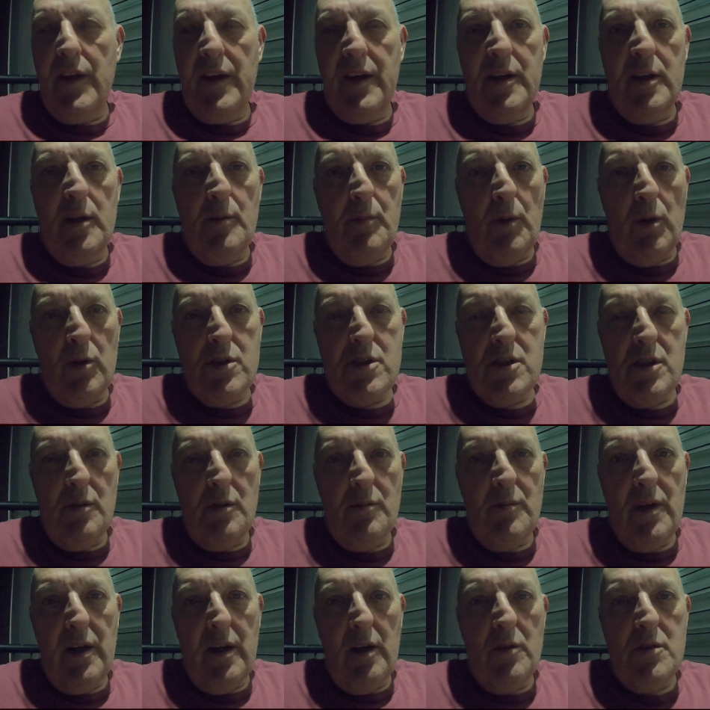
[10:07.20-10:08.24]
thing at the
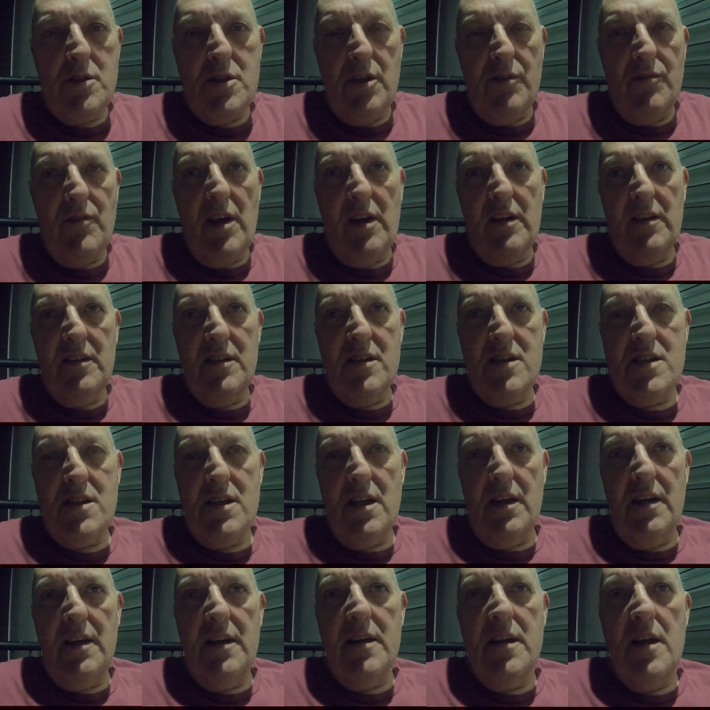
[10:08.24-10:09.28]
bottom, and they'll turn around and
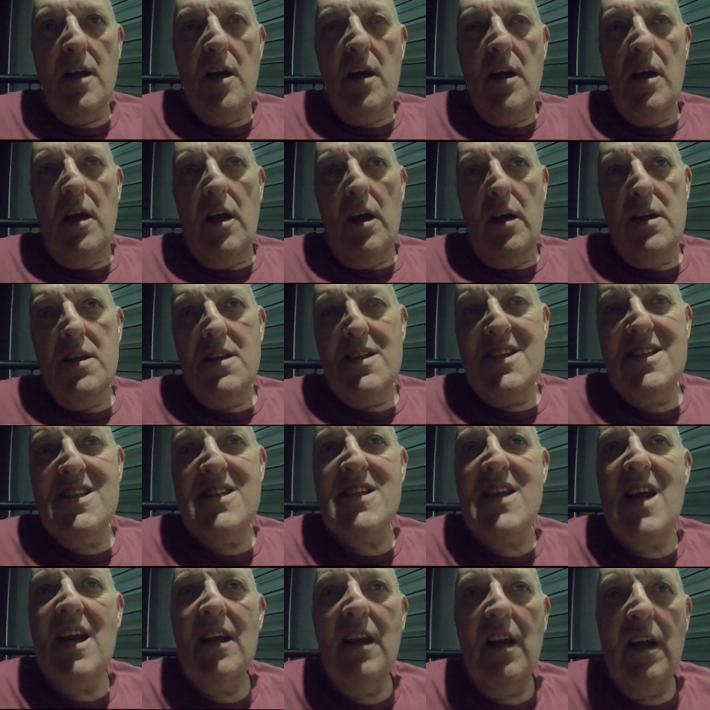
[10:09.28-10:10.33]
say
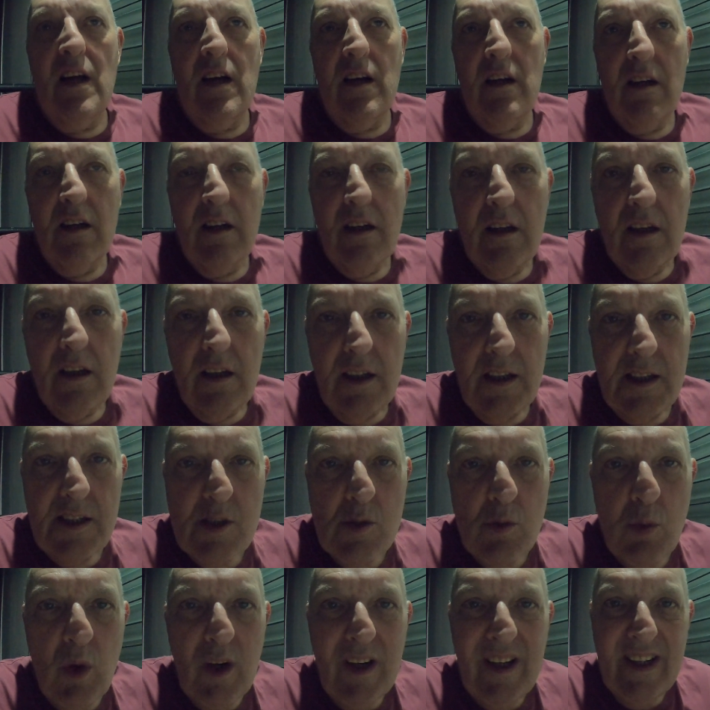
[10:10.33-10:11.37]
seller is
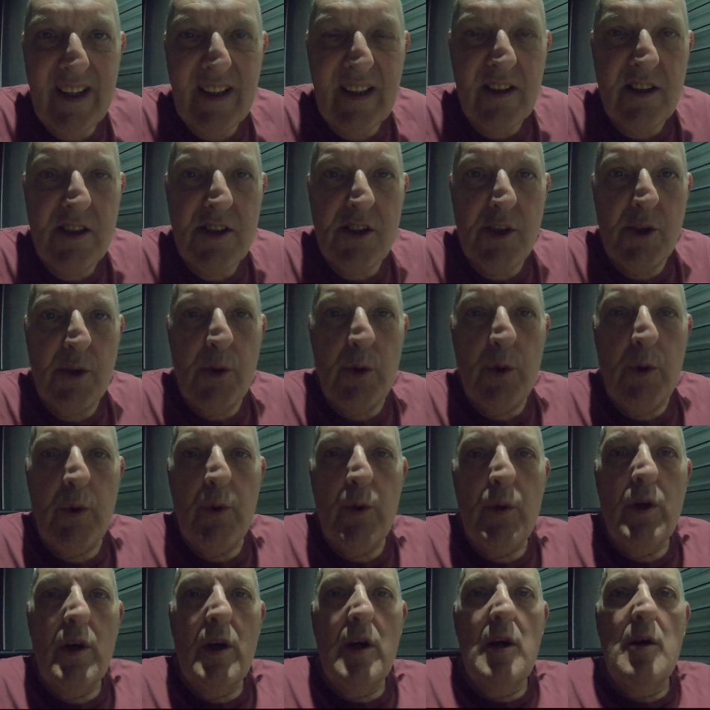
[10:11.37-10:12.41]
willing
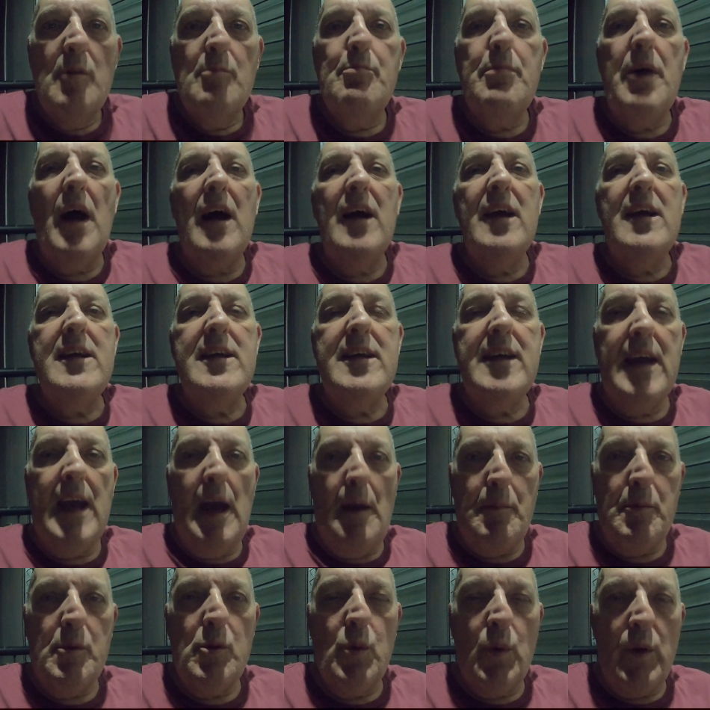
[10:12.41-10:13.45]
to pay
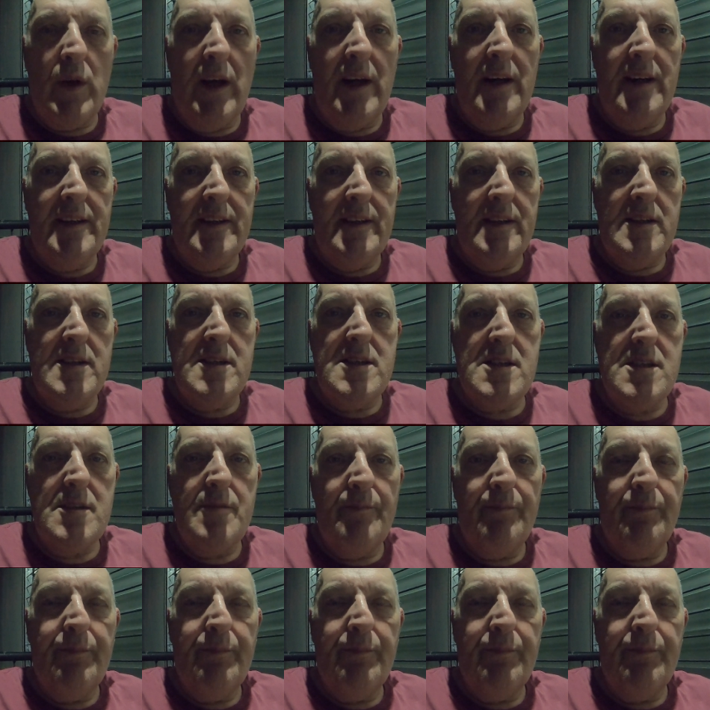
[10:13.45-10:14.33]
capital gains.